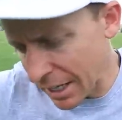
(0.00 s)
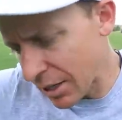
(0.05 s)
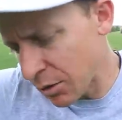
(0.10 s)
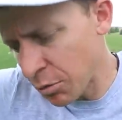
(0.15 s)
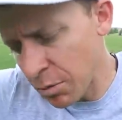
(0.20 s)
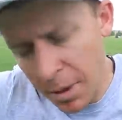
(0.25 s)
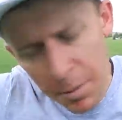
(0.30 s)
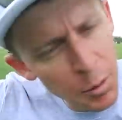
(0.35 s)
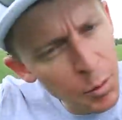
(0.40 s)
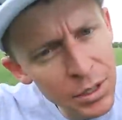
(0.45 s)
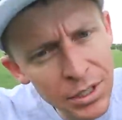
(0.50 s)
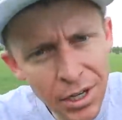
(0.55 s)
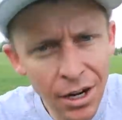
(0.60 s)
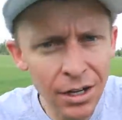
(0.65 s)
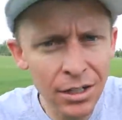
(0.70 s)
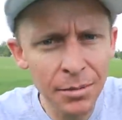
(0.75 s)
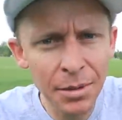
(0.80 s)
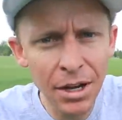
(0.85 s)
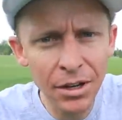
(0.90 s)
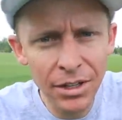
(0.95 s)
it, remember we
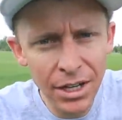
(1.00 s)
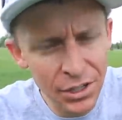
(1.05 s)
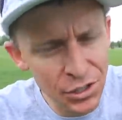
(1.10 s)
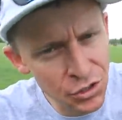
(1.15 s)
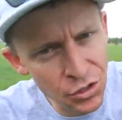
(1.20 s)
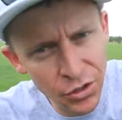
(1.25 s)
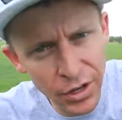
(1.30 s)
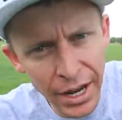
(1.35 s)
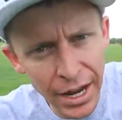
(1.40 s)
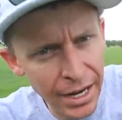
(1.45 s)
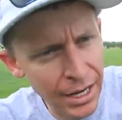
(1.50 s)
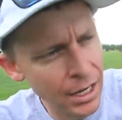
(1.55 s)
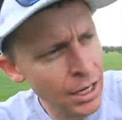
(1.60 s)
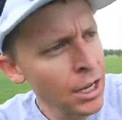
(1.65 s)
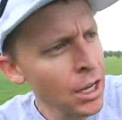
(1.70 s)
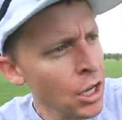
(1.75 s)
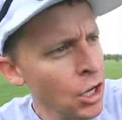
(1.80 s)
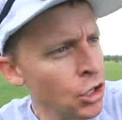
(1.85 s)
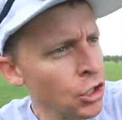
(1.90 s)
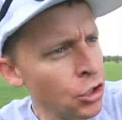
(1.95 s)
talked about yesterday,
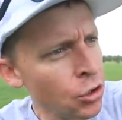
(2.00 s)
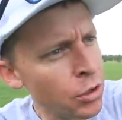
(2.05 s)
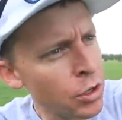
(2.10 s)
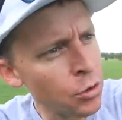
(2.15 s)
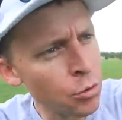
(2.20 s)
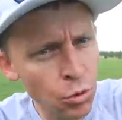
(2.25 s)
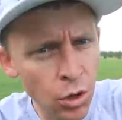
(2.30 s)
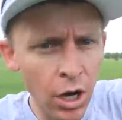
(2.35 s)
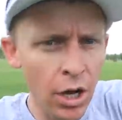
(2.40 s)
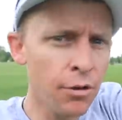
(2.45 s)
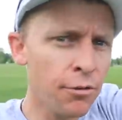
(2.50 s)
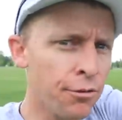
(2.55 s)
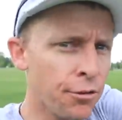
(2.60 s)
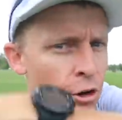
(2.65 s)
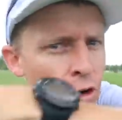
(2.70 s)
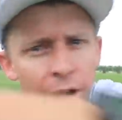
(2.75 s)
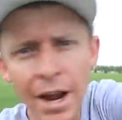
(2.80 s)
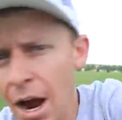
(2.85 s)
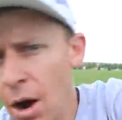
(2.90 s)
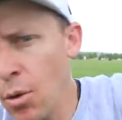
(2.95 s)
you can run
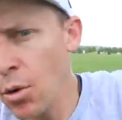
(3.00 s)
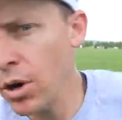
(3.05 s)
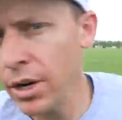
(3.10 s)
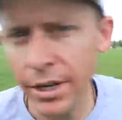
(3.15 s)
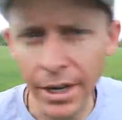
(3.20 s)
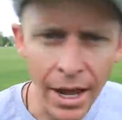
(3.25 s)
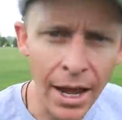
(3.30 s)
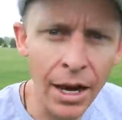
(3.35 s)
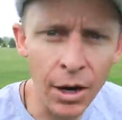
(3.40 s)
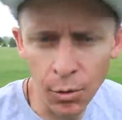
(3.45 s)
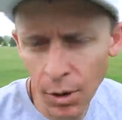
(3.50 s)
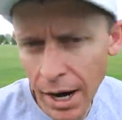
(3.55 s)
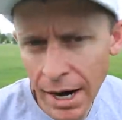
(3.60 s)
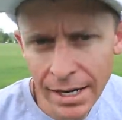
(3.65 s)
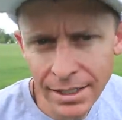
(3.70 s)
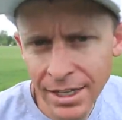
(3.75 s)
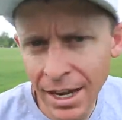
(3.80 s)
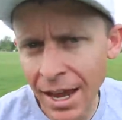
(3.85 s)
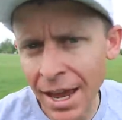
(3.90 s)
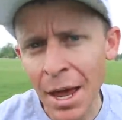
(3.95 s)
for an hour a day,
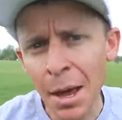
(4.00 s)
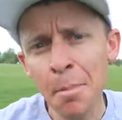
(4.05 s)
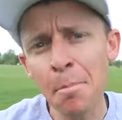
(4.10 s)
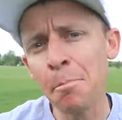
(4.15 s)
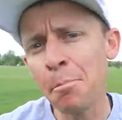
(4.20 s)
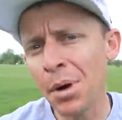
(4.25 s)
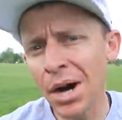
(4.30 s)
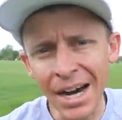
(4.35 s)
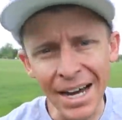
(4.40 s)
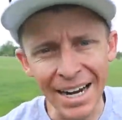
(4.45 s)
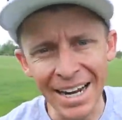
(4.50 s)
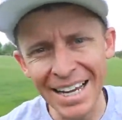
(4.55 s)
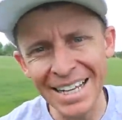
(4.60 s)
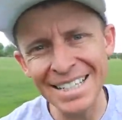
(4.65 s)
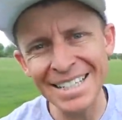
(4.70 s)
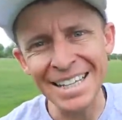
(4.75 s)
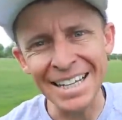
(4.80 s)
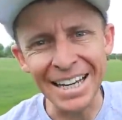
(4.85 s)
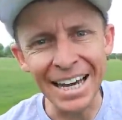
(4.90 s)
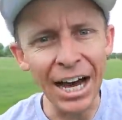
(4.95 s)
right? But
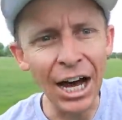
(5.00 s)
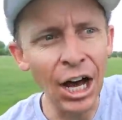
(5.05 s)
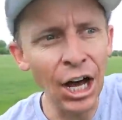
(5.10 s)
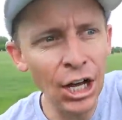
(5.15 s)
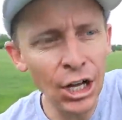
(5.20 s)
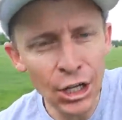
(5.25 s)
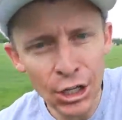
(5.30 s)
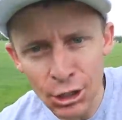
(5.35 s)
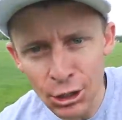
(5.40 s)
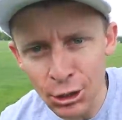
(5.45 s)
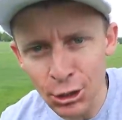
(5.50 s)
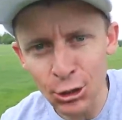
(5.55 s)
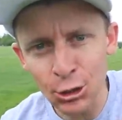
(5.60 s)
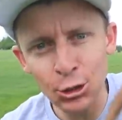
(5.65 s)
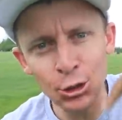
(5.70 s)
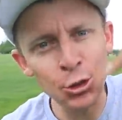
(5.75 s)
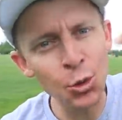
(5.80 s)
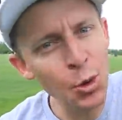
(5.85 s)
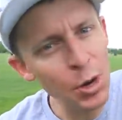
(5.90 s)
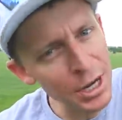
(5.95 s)
it's the
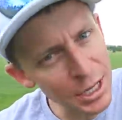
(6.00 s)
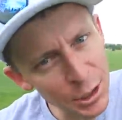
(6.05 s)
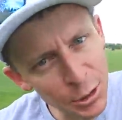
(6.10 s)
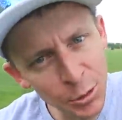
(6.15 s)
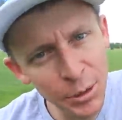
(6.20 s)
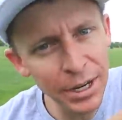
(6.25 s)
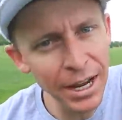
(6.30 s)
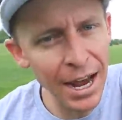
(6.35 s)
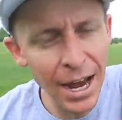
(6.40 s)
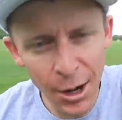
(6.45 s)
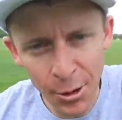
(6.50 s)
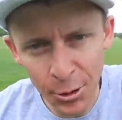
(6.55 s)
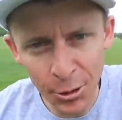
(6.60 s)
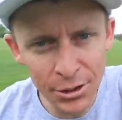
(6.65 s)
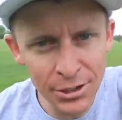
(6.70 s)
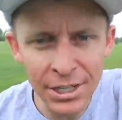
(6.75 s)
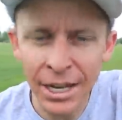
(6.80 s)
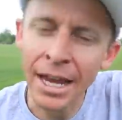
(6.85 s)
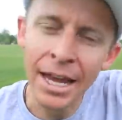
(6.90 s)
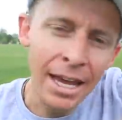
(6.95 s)
other 23
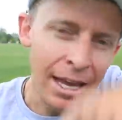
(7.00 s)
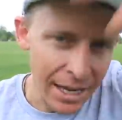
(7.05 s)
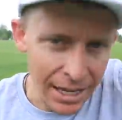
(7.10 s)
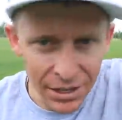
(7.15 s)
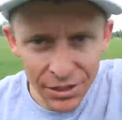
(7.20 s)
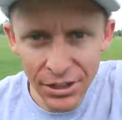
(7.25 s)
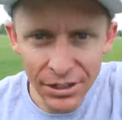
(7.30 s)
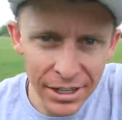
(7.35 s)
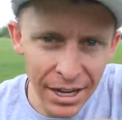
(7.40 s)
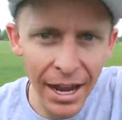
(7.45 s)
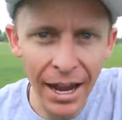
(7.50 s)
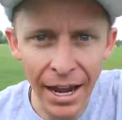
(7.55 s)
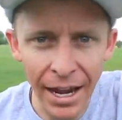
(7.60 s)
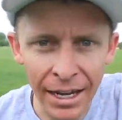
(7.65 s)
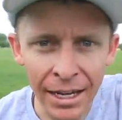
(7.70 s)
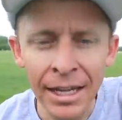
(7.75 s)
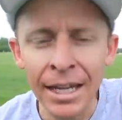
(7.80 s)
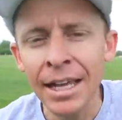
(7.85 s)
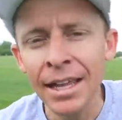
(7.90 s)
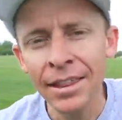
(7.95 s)
hours in the
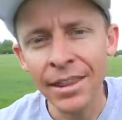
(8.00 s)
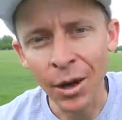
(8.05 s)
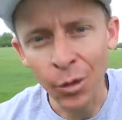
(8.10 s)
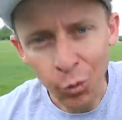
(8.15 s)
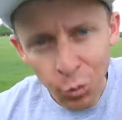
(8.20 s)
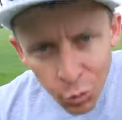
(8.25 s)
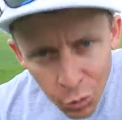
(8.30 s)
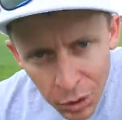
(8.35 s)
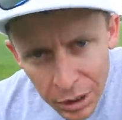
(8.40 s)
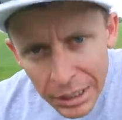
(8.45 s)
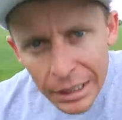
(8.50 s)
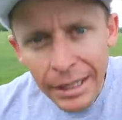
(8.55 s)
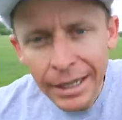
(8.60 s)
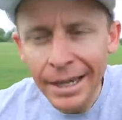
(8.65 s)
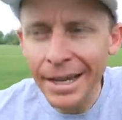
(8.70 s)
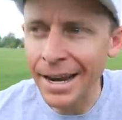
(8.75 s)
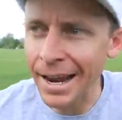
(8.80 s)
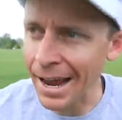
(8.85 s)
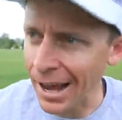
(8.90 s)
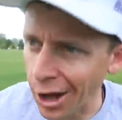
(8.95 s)
day that really
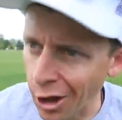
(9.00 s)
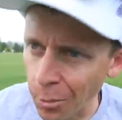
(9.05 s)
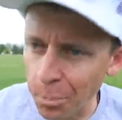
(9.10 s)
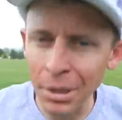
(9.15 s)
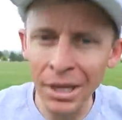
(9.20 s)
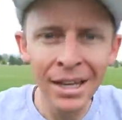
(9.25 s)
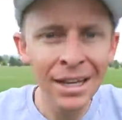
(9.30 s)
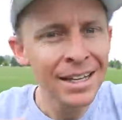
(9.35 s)
can help